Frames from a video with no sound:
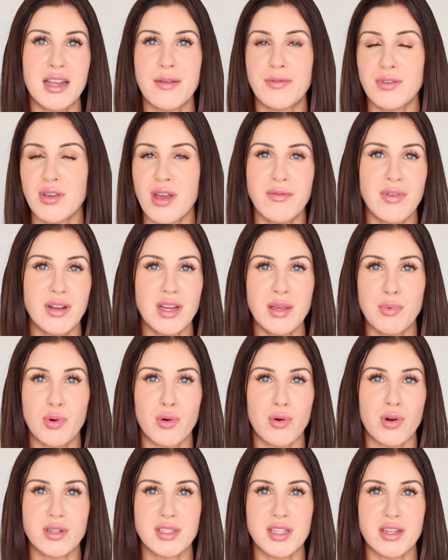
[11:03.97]
If you have any
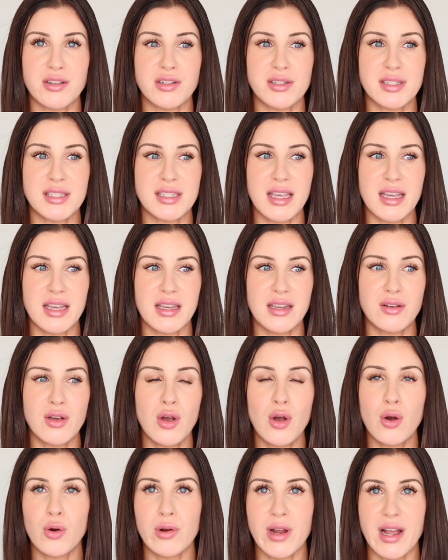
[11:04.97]
pores on your skin
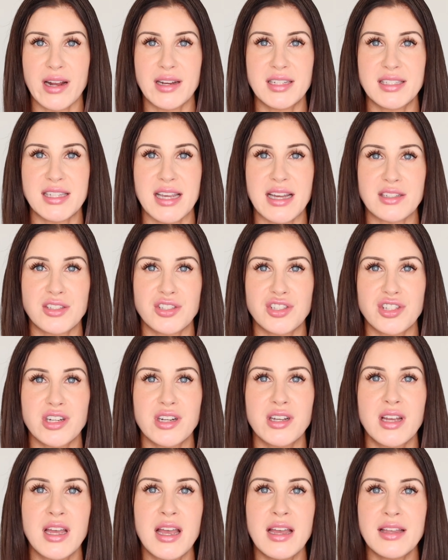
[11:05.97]
or any
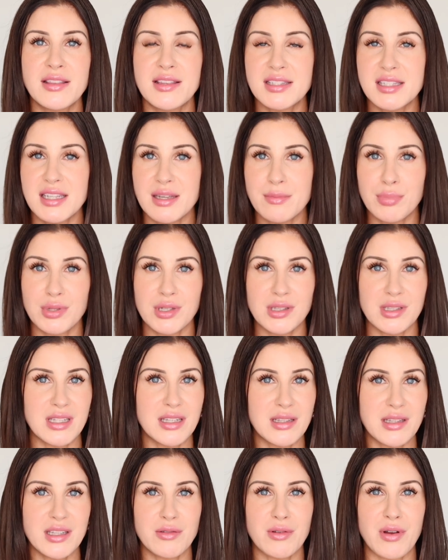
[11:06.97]
texture, this
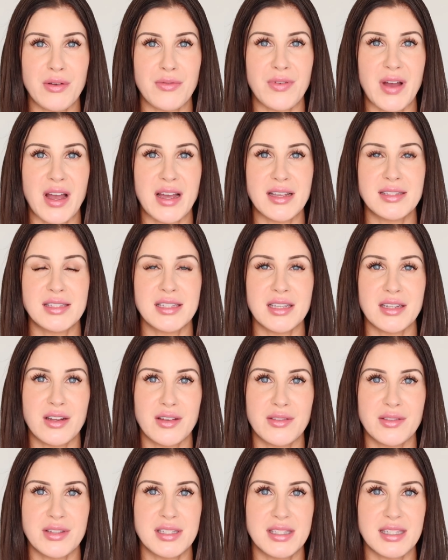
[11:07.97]
completely refines it
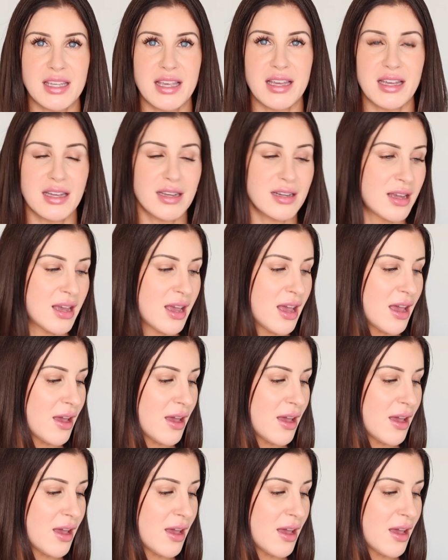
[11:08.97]
on the skin.